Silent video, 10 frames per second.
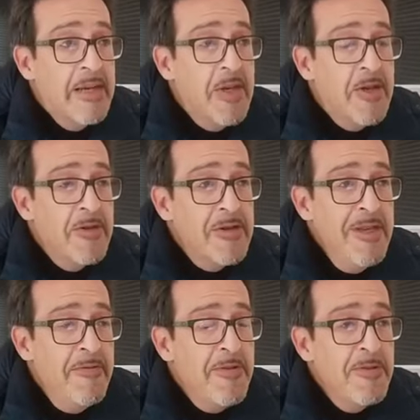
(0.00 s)
Because
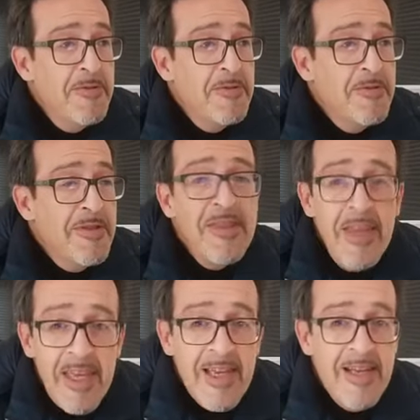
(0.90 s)
if you
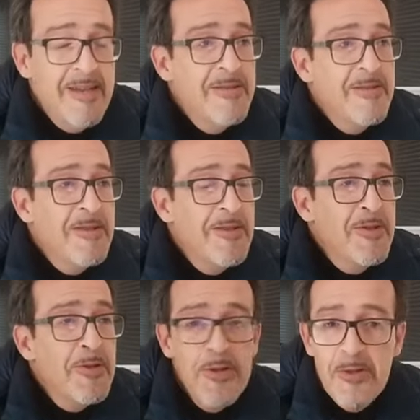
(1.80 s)
think
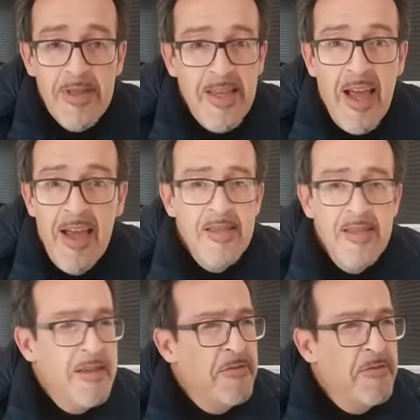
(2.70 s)
your society,